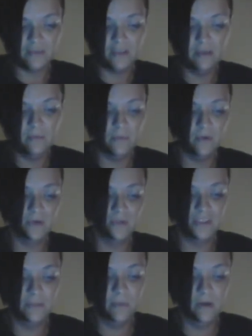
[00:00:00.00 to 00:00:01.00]
If
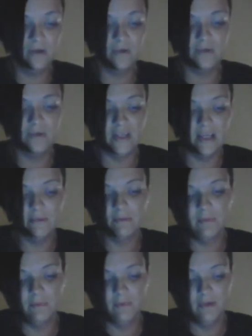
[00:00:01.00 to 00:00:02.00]
Trump were to pardon
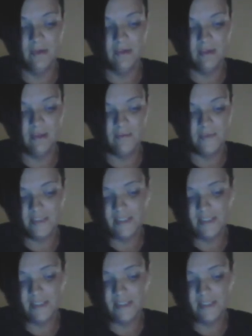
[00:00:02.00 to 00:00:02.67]
every one